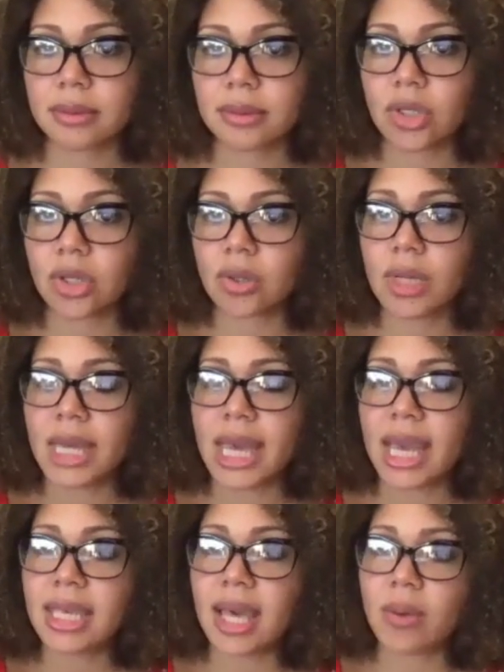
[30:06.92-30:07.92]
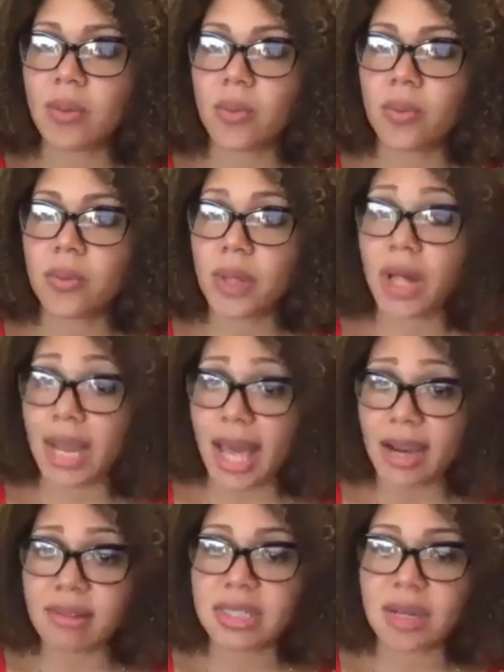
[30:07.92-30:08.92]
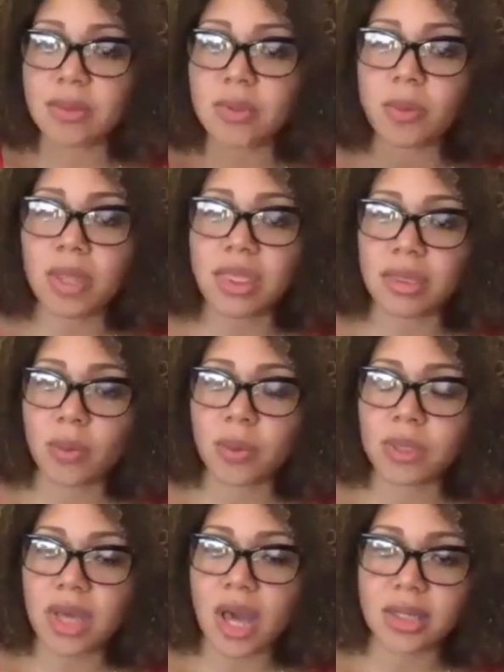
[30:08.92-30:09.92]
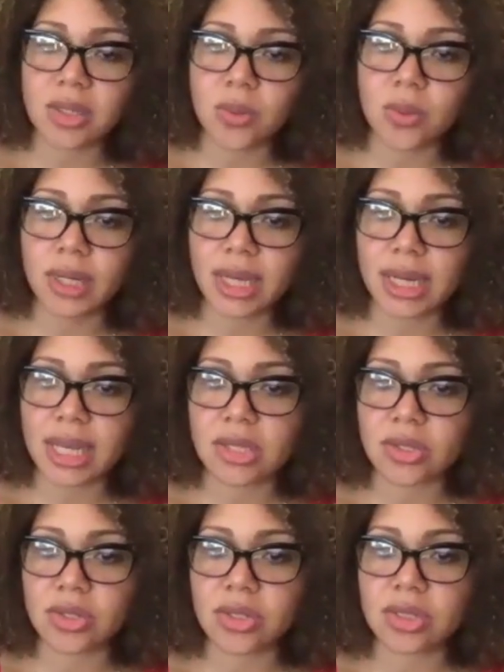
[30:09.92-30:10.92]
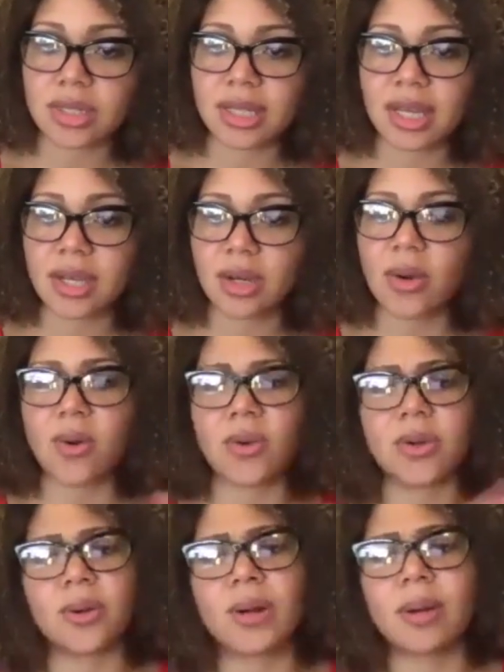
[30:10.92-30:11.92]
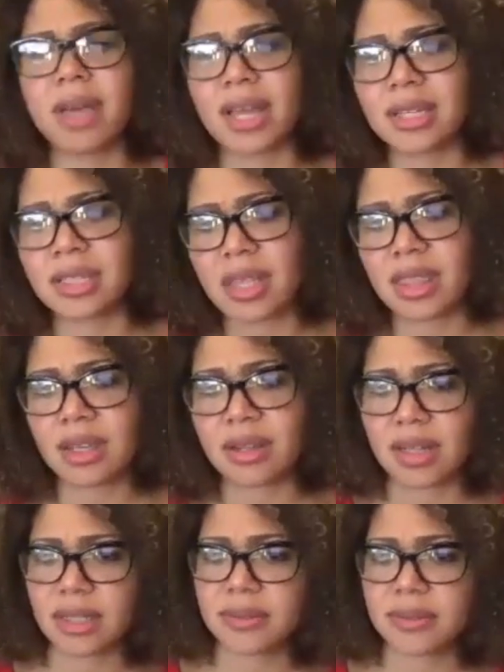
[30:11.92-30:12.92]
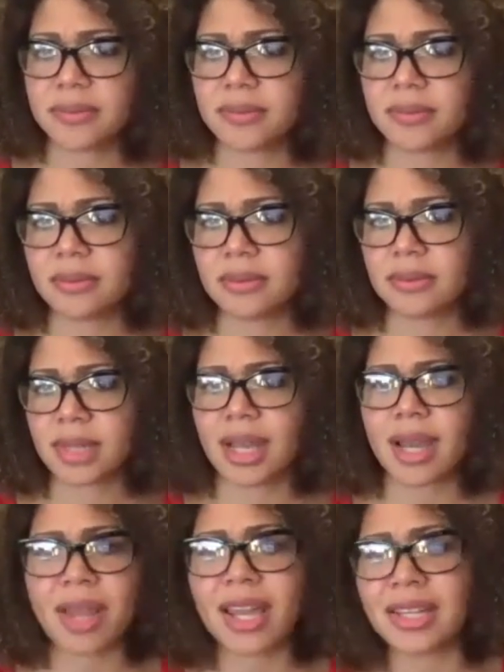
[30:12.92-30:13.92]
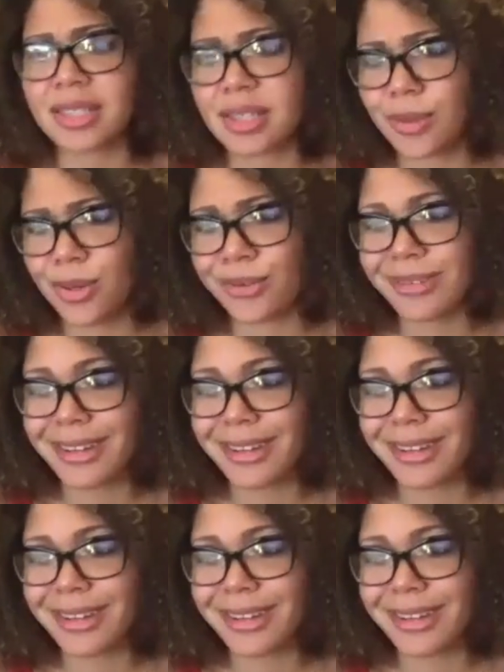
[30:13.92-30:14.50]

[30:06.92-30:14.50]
you know, and yet a lot of the times when we when we talk to organizers, they're like, "Oh no, I'm not into theory. Like I'm not into,